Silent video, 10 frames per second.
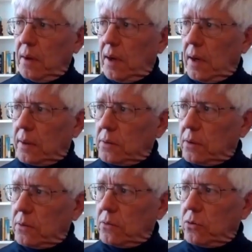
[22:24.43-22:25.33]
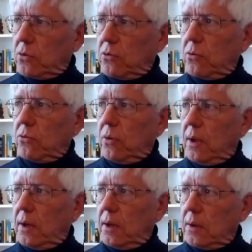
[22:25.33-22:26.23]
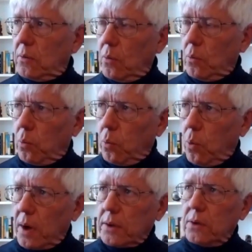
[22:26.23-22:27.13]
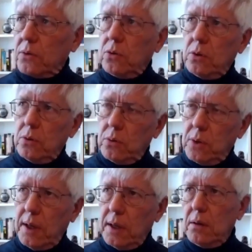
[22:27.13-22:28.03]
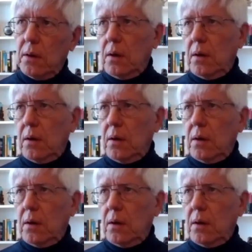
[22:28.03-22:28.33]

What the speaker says: uh, churches, and then walked into a